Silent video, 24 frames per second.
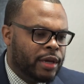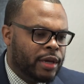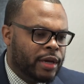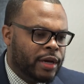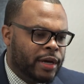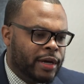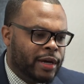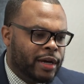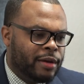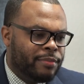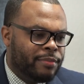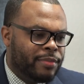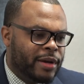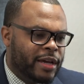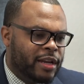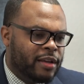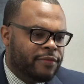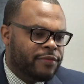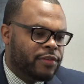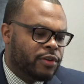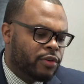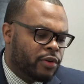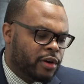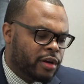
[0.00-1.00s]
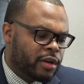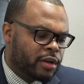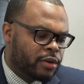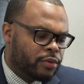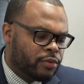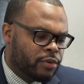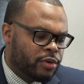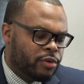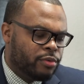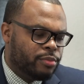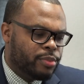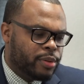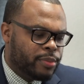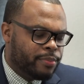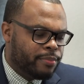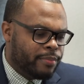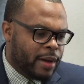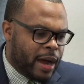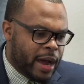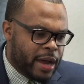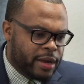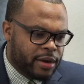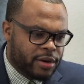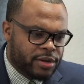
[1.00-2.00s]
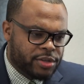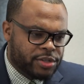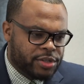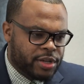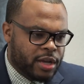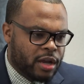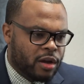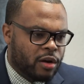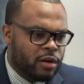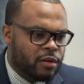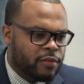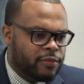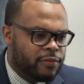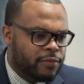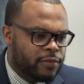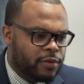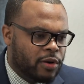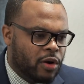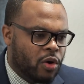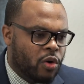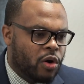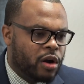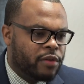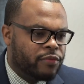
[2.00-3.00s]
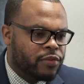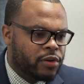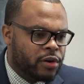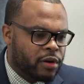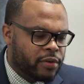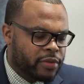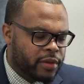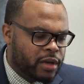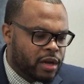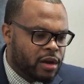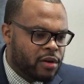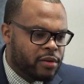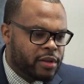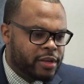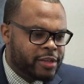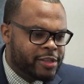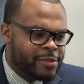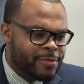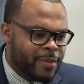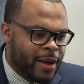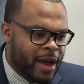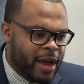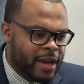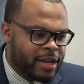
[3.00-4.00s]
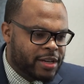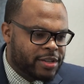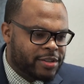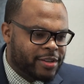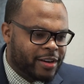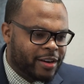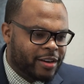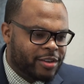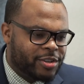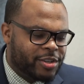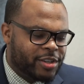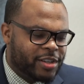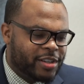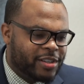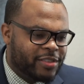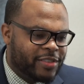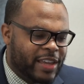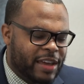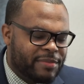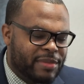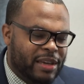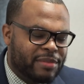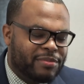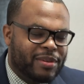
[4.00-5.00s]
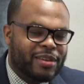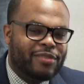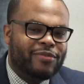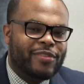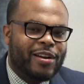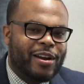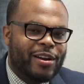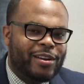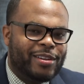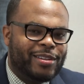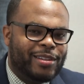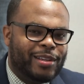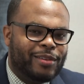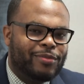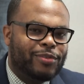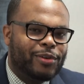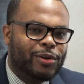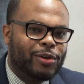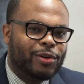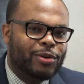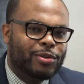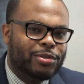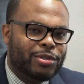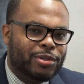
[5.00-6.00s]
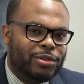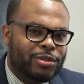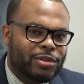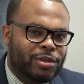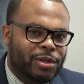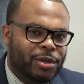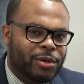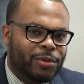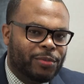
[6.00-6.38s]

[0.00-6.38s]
Uh, but if you're in a group by yourself, or if you're the only spine surgeon, that may be very difficult to do.